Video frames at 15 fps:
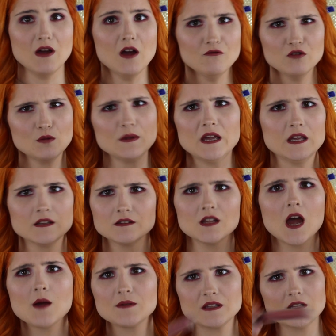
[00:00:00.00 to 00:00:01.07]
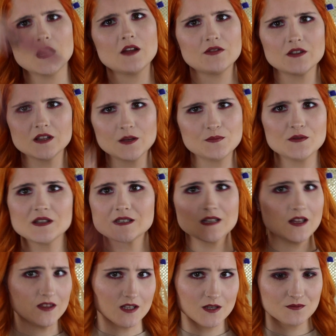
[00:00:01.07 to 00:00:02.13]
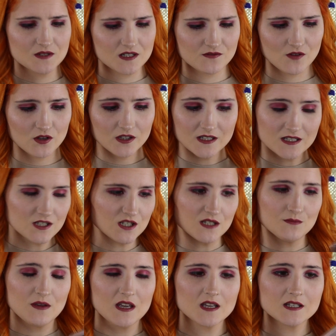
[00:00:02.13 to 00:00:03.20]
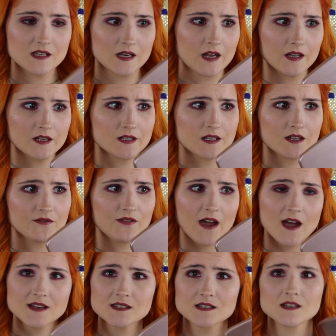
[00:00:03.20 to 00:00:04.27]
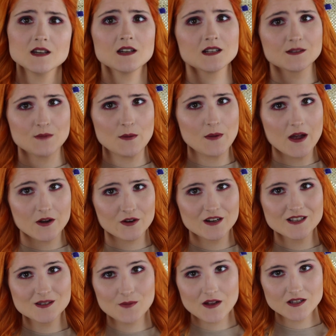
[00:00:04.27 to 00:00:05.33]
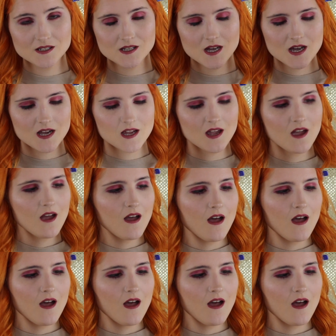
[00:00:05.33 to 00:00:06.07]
For me. I mean, it's not the lipstick's fault, it's just me because I kind of did it fast because my battery is about to die.